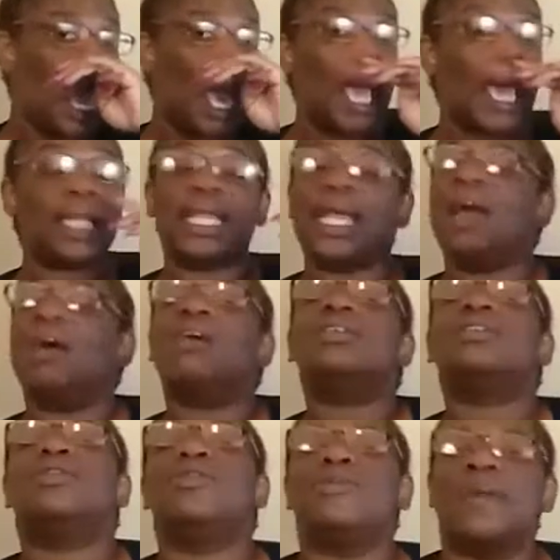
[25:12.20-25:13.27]
And they
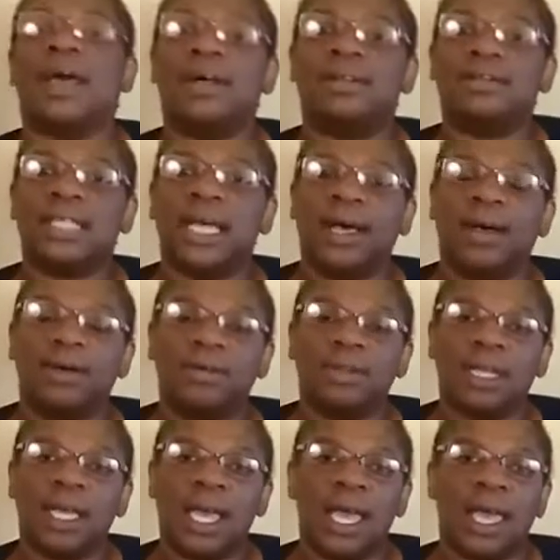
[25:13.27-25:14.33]
also found out
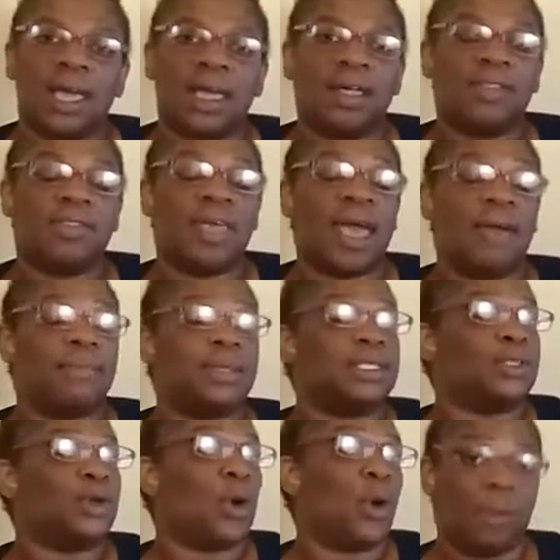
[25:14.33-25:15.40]
that
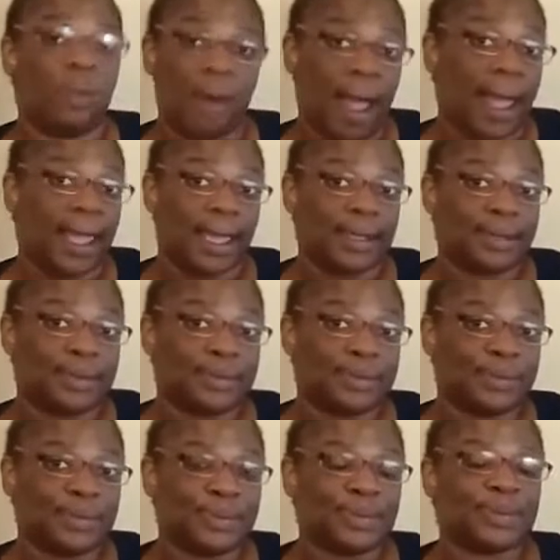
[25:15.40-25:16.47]
Mr. O'Brien
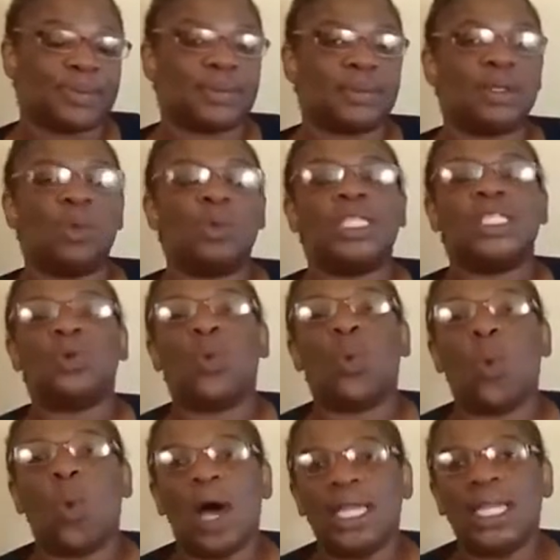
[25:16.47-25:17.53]
was
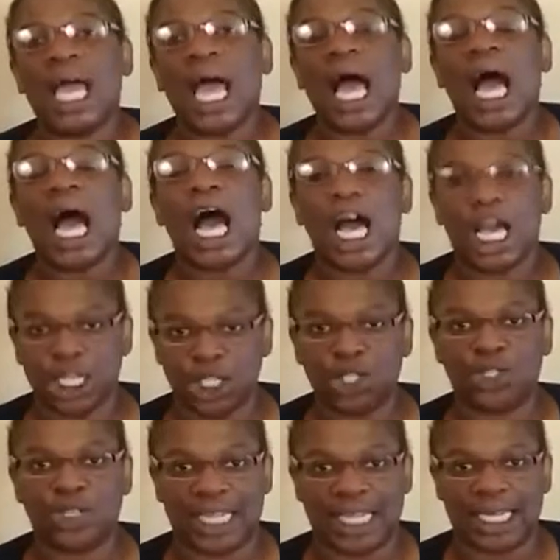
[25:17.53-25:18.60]

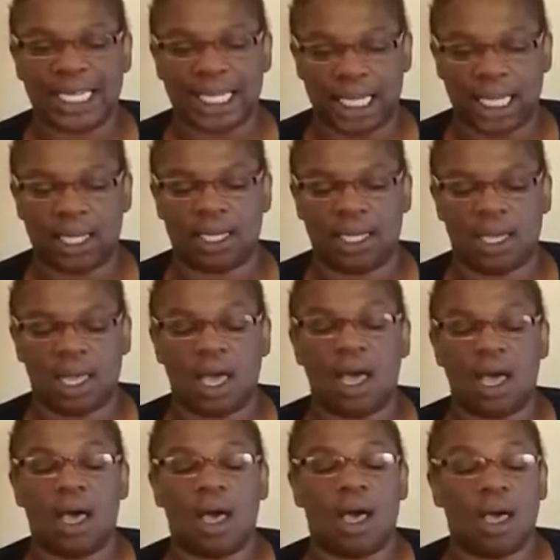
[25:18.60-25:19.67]
100,
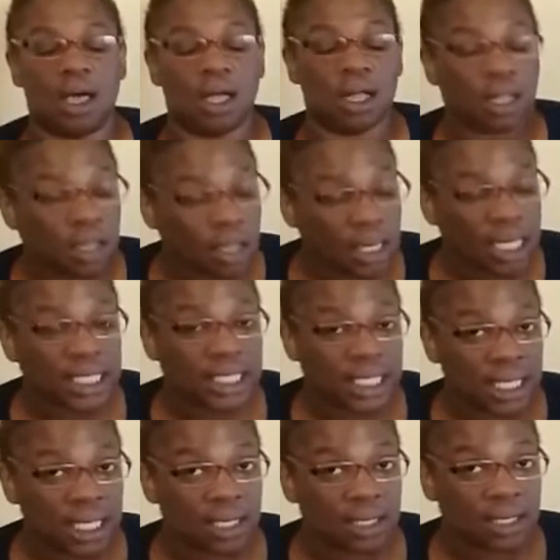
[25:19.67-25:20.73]

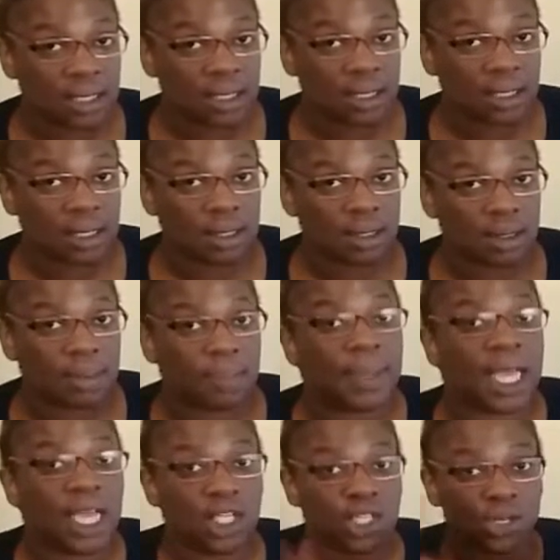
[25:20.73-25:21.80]
listen,
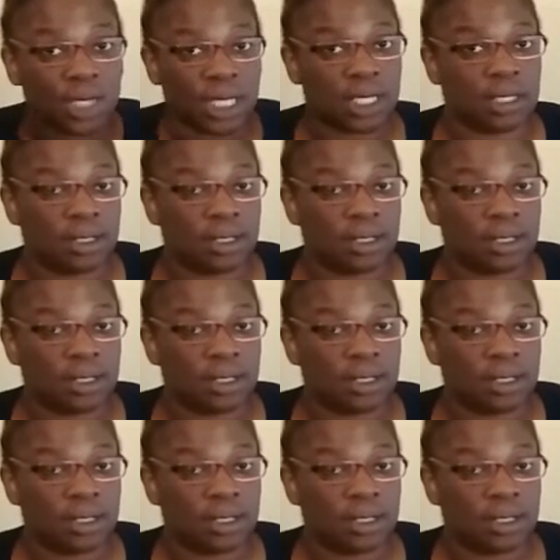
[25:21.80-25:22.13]
picture it,